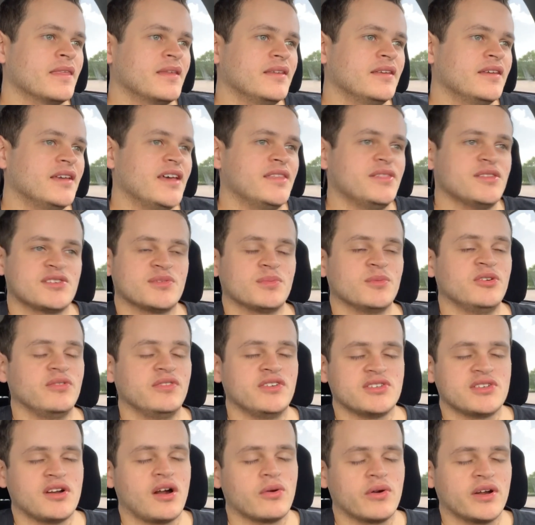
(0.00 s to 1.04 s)
And this
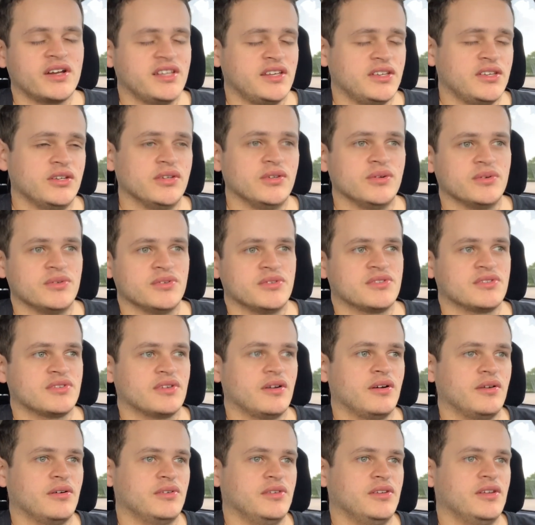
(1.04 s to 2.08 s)
movie's already huge,
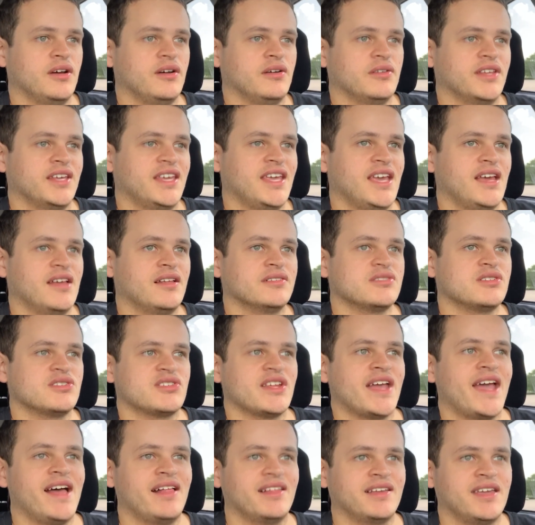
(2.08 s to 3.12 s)
so, you know, they can't just
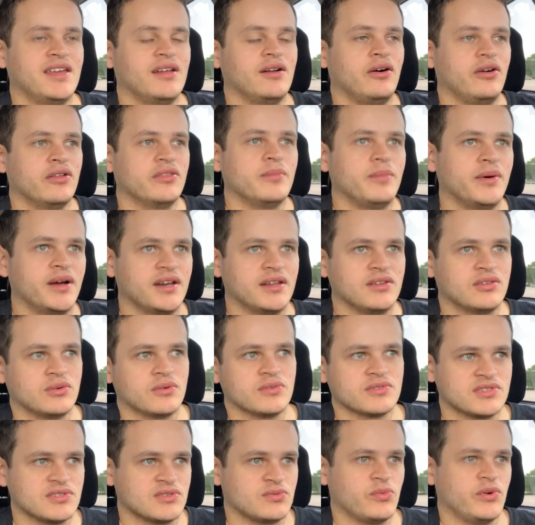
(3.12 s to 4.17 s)
allocate all the money
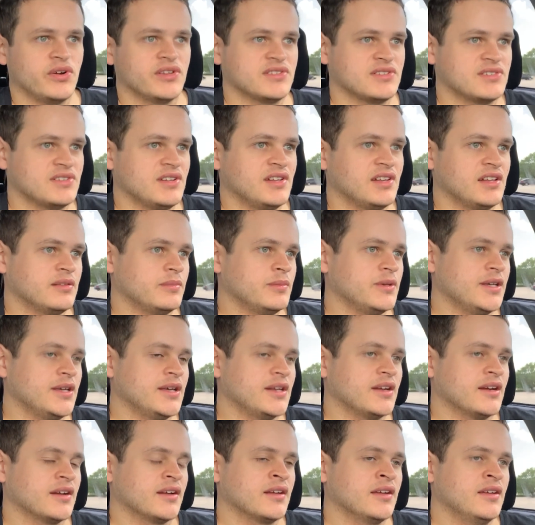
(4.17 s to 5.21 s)
towards this one scene at the
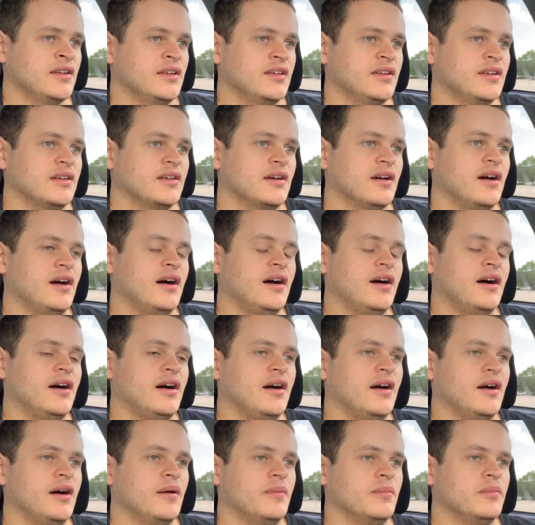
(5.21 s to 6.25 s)
beginning.
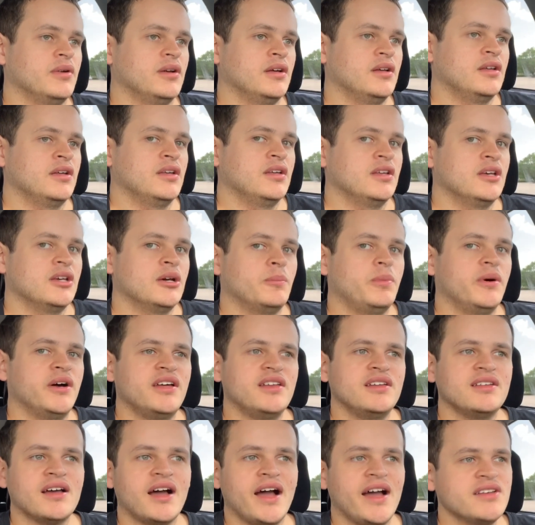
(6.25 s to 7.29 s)

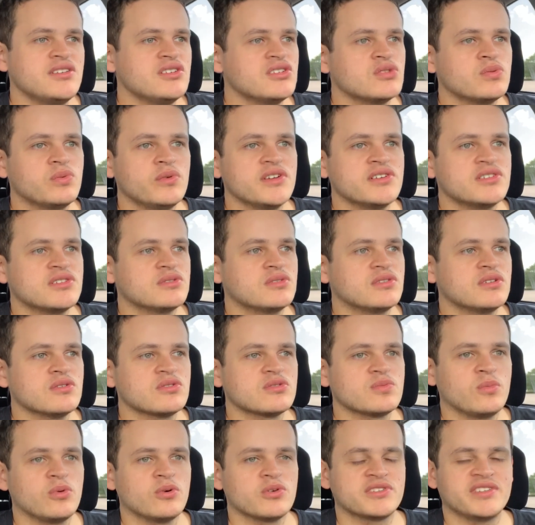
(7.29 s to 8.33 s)
But I just wish there
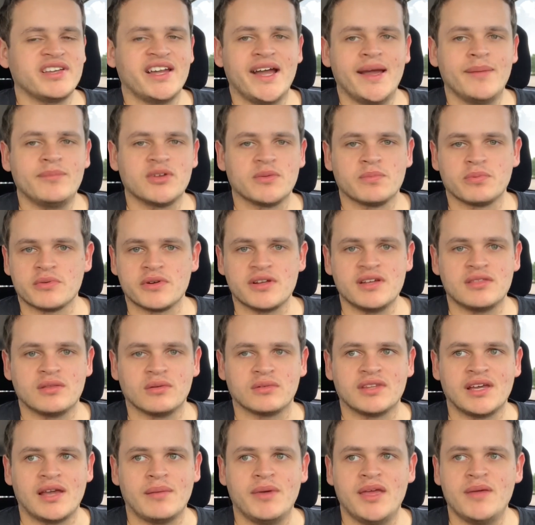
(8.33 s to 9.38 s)
was more time to breathe
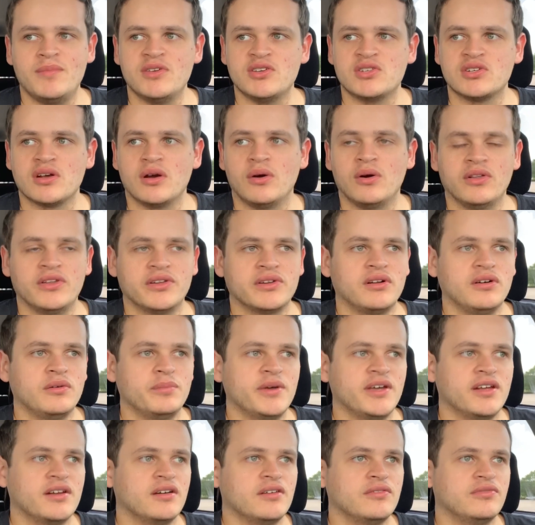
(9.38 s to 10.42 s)
with that. Maybe show a little
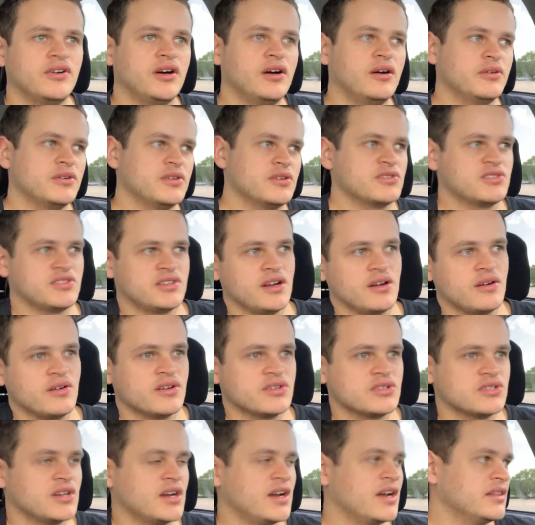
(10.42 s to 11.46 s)
bit of, oh, here's Sarah
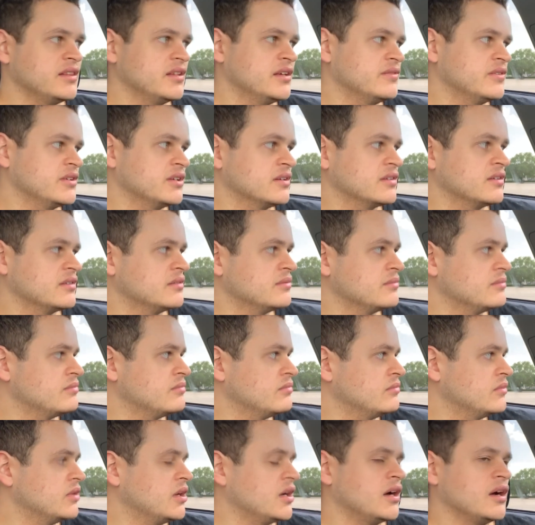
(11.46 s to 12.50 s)
and John living in
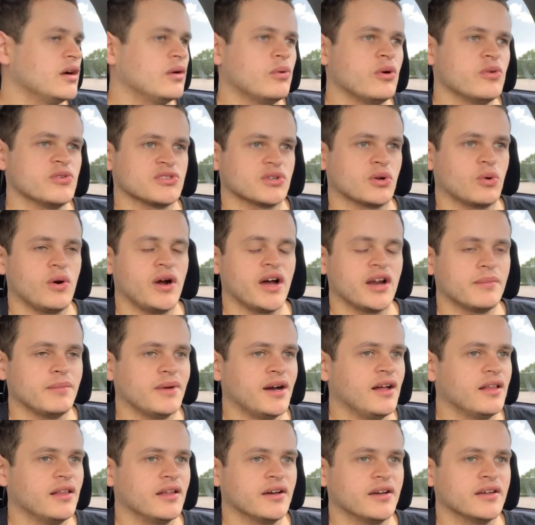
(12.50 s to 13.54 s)
what was it,
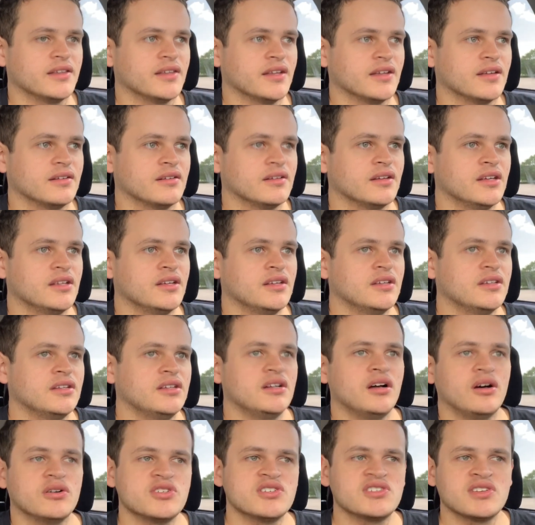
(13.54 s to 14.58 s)
Guatemala, and then,
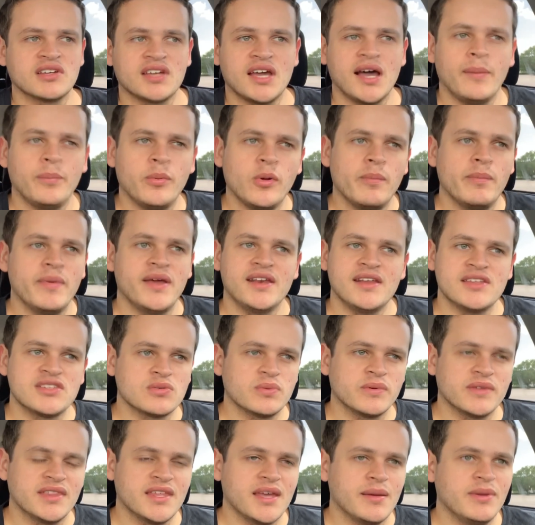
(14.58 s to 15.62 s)
you know, just a couple
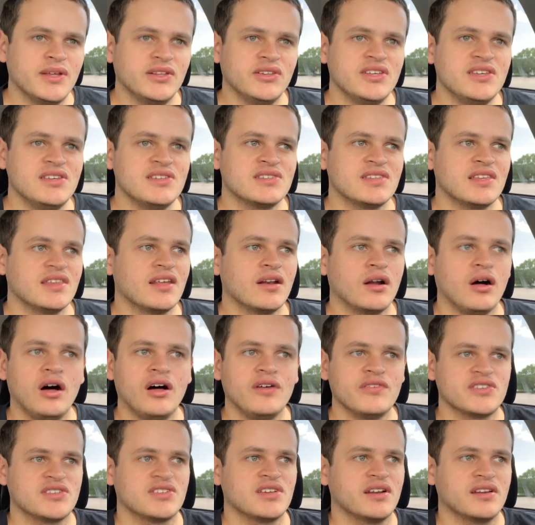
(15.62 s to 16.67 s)
minutes with them at least, and then all
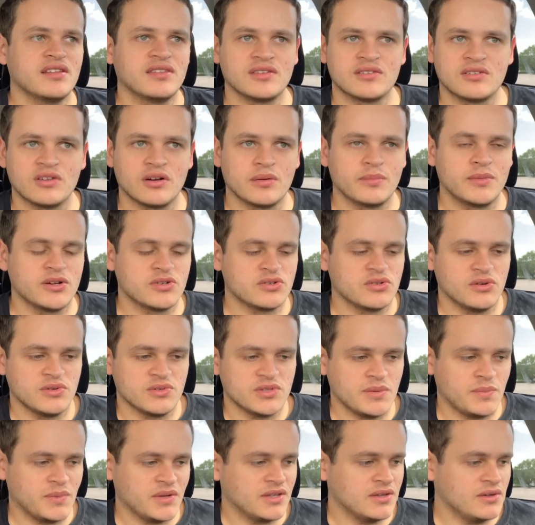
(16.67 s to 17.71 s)
of a sudden the Terminator shows
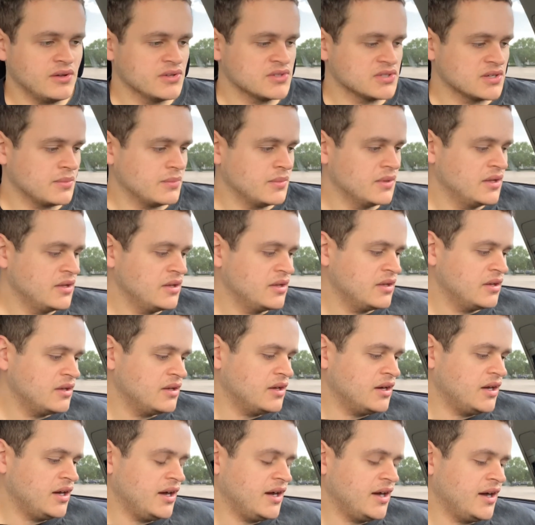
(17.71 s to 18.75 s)
up and kills them.
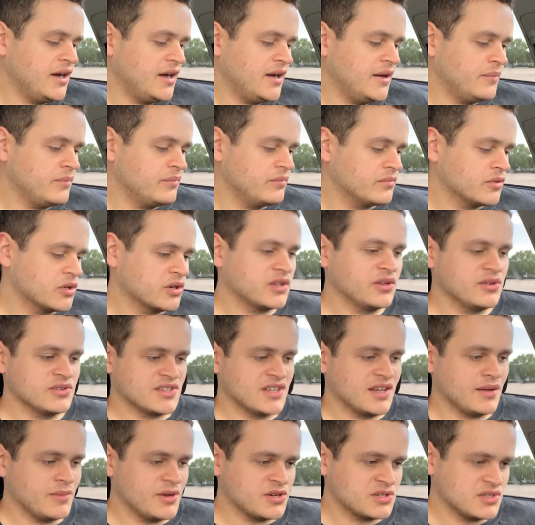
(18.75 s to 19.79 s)
Or kills
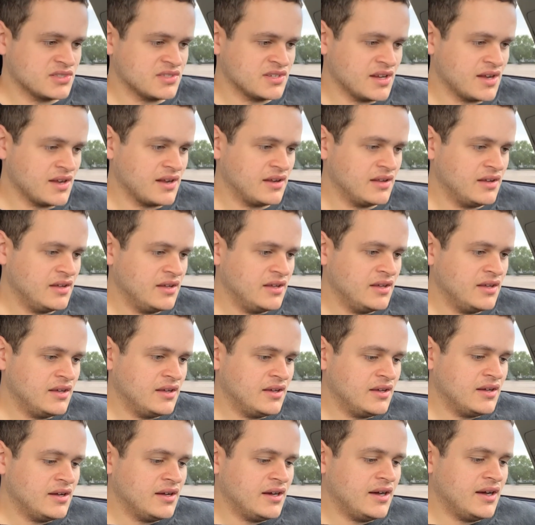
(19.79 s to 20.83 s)
him, I should say.
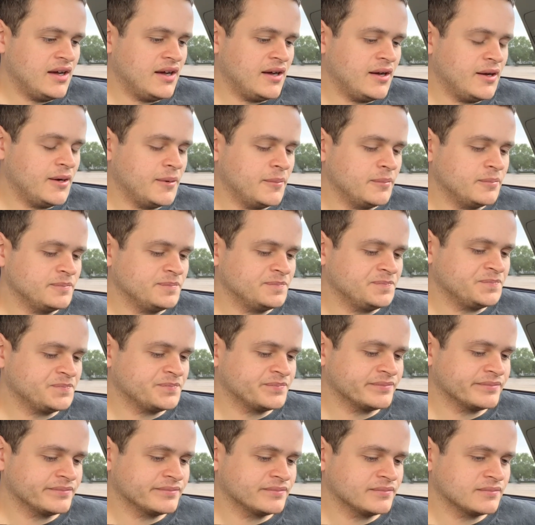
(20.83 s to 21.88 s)

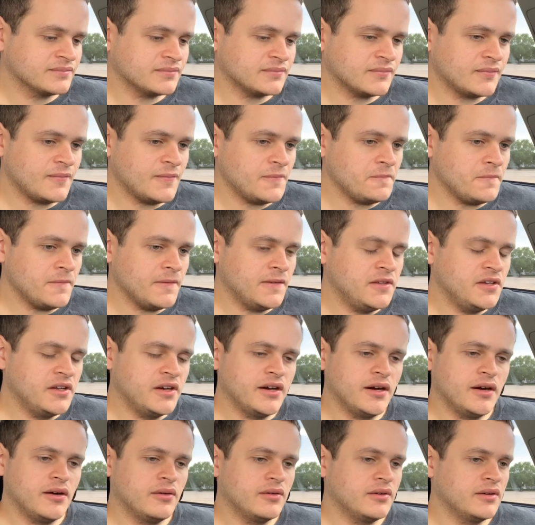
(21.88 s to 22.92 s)
You
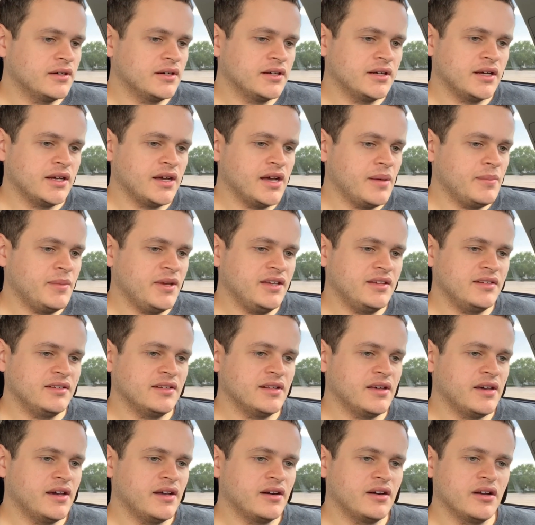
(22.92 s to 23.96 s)
know, I mean,
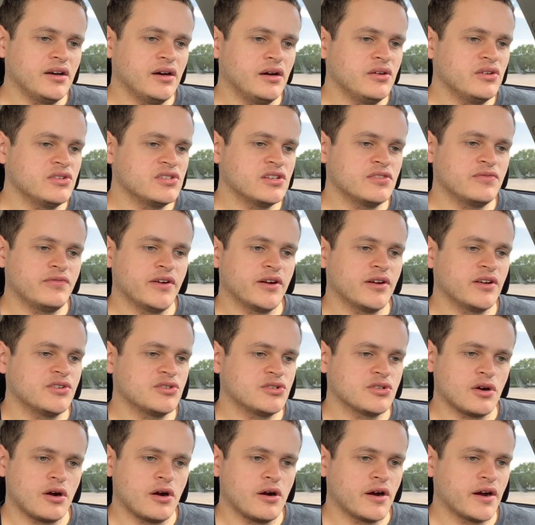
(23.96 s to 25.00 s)
I don't know. It's just very
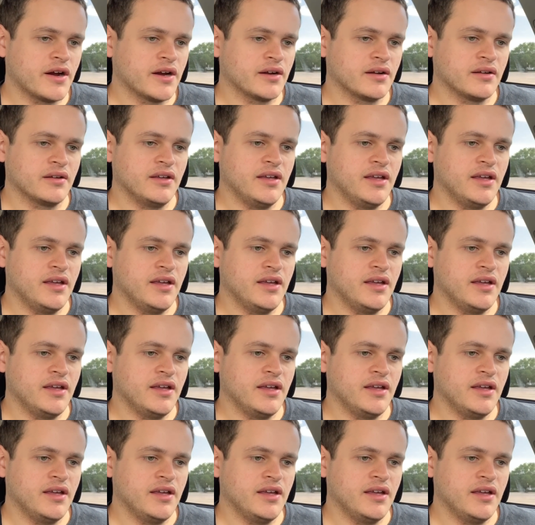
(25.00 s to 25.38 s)
jarring.